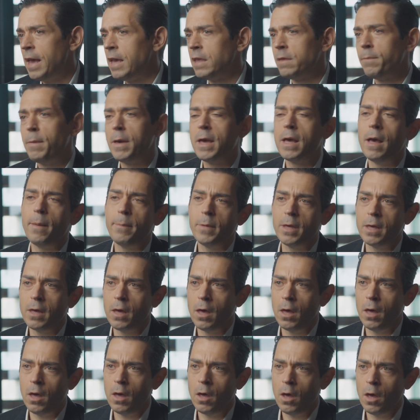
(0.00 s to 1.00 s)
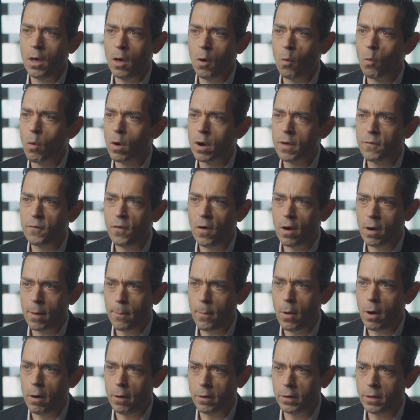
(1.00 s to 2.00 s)
is becoming very far
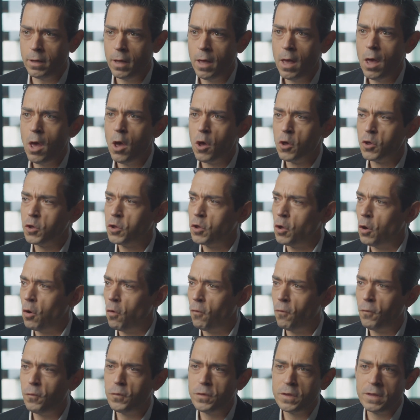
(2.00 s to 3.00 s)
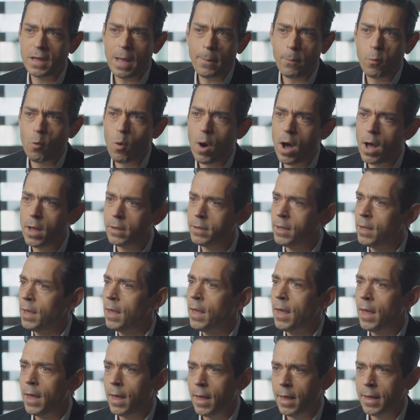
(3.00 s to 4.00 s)
apart. So step one,
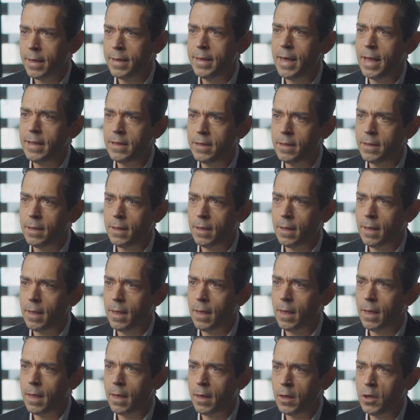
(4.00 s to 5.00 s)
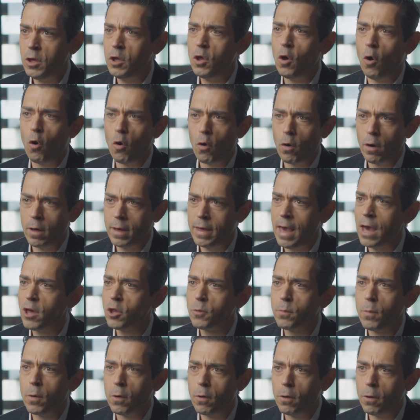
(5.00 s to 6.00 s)
get your
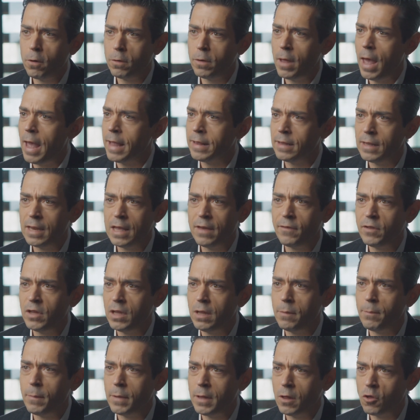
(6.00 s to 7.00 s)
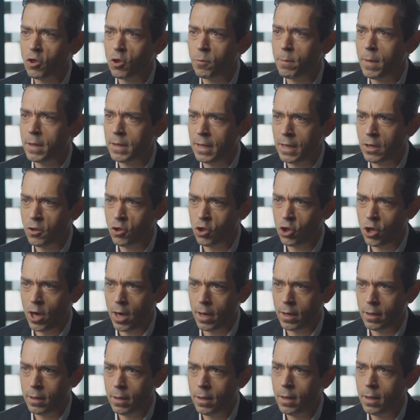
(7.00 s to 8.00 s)
cash burn and liquidity management in check.